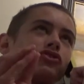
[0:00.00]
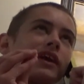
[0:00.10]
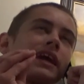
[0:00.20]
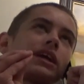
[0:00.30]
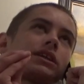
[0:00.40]

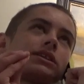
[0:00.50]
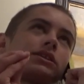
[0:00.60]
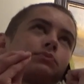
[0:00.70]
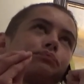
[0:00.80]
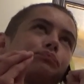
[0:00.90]
drink
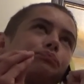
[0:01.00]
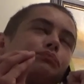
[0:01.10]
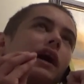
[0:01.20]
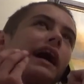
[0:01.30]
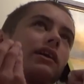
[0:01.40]

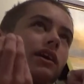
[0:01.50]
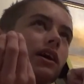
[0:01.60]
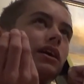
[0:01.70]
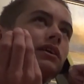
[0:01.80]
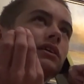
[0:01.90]

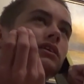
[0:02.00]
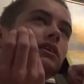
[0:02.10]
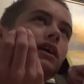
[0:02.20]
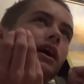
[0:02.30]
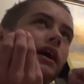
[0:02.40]
alcohol.